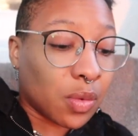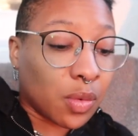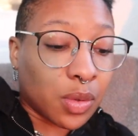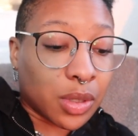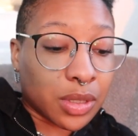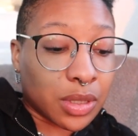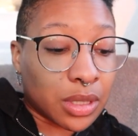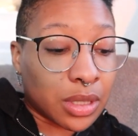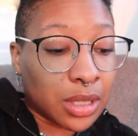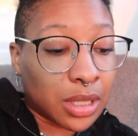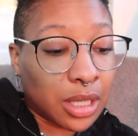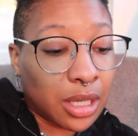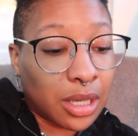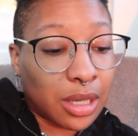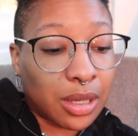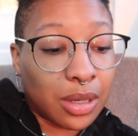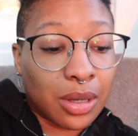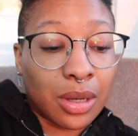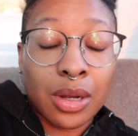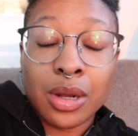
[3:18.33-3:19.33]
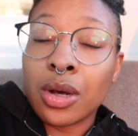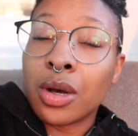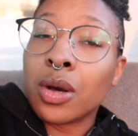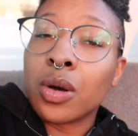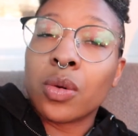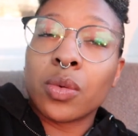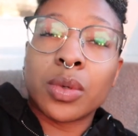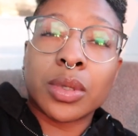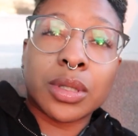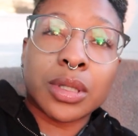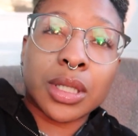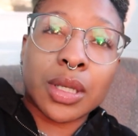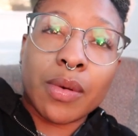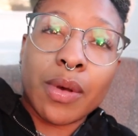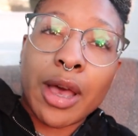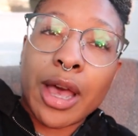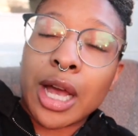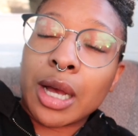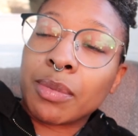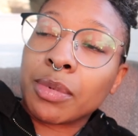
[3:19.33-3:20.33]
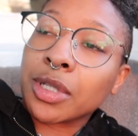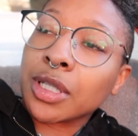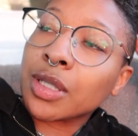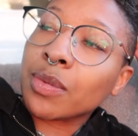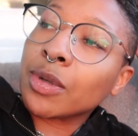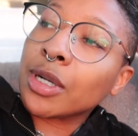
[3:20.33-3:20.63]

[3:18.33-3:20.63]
we'll see. We'll see what happens,